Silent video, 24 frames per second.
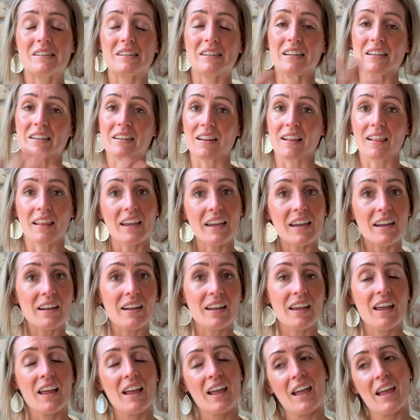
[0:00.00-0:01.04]
in the lid,
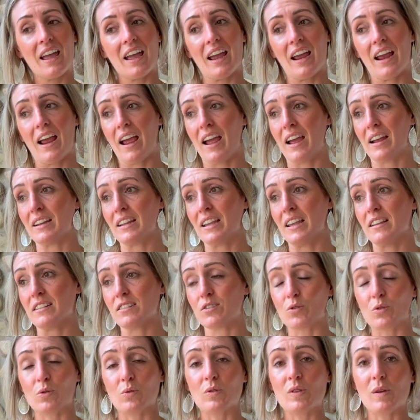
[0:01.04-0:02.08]
and he
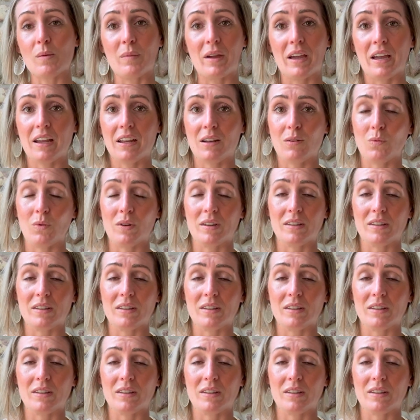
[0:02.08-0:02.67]
screwed them in with